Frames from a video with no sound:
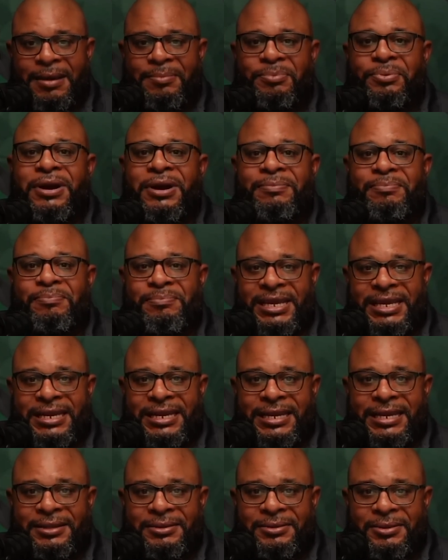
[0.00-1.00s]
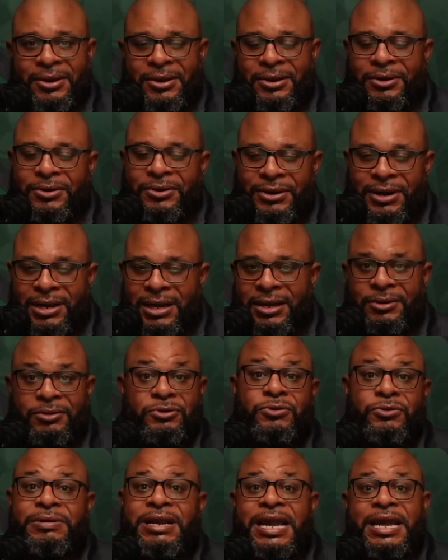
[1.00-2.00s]
prep meeting, our
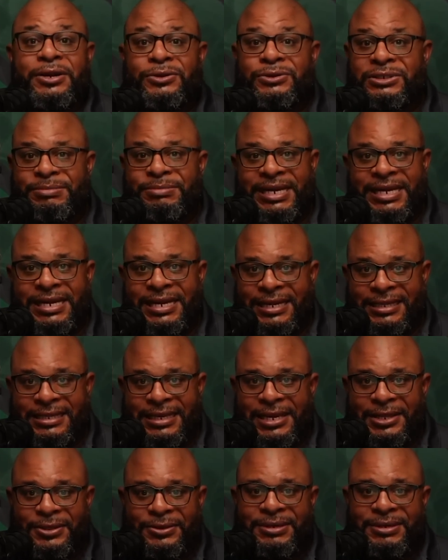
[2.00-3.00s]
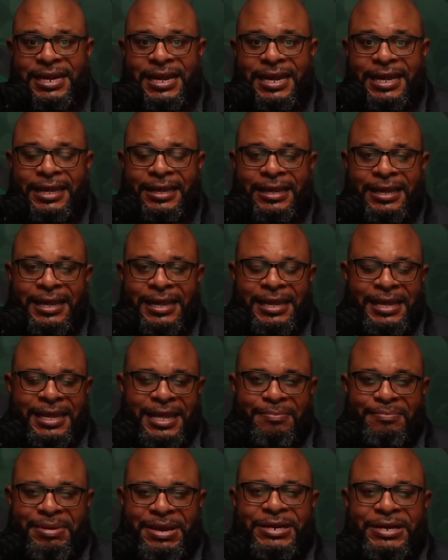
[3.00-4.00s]
creators meeting the other day,
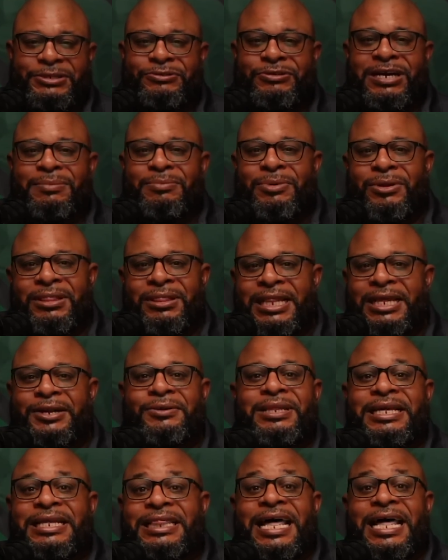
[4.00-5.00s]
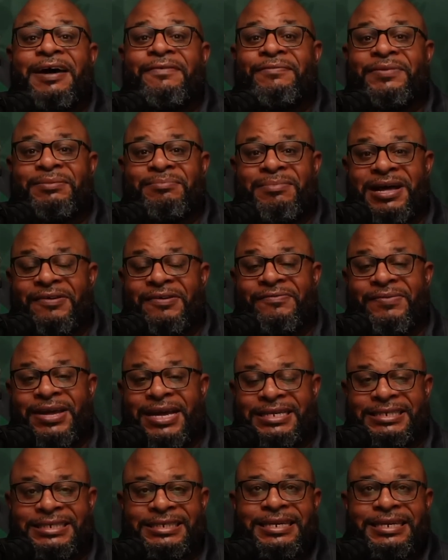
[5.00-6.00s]
and Barry Trammell literally laughed in my
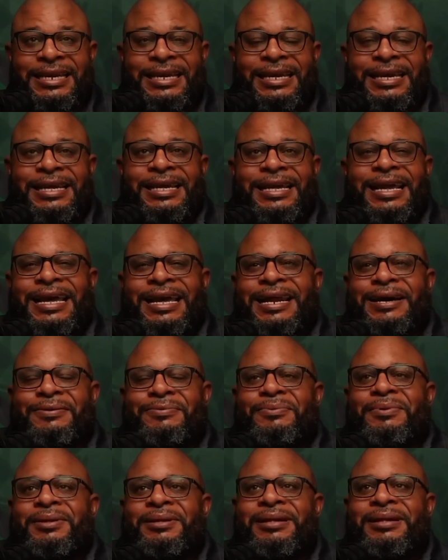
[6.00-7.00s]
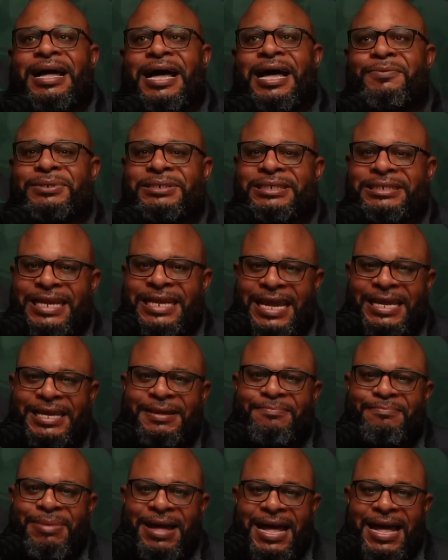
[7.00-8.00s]
face. And I was
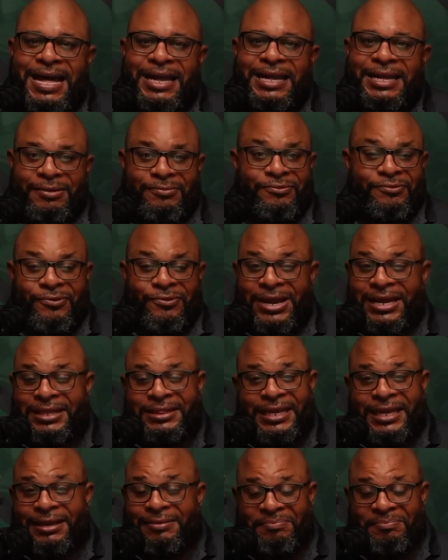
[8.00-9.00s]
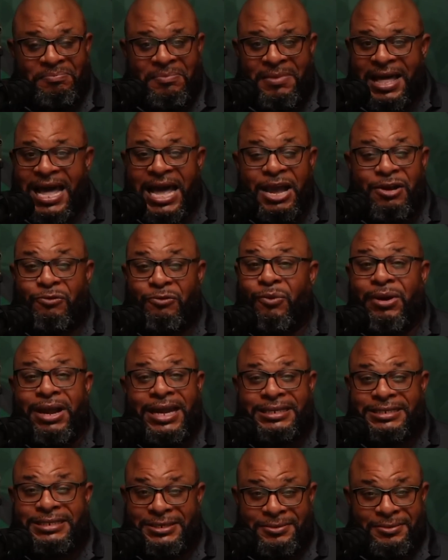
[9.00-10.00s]
taken back and frankly
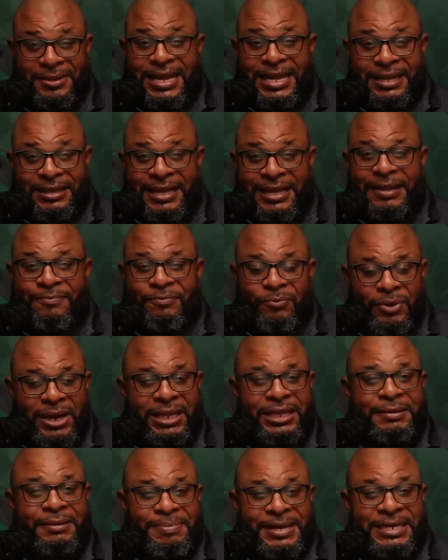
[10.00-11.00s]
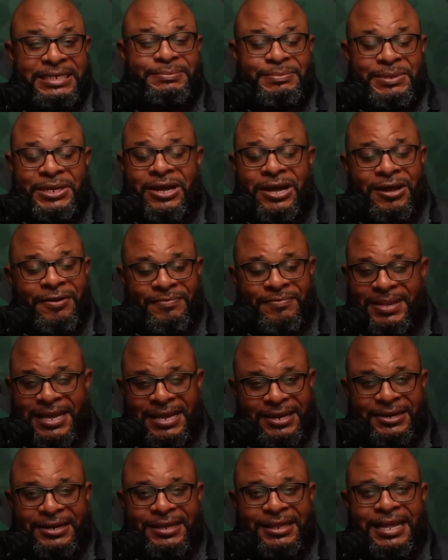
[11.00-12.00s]
irate. Like, it really pissed me off. I'm
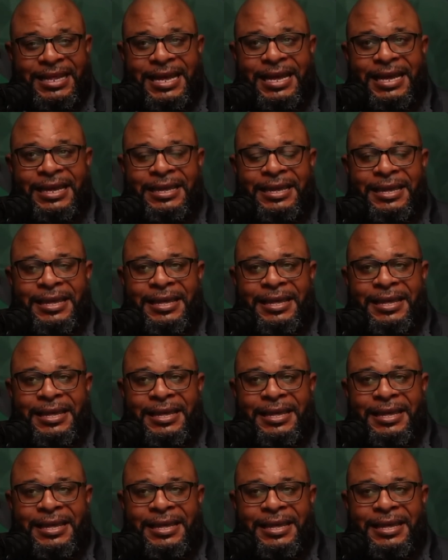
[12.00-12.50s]
not going to lie.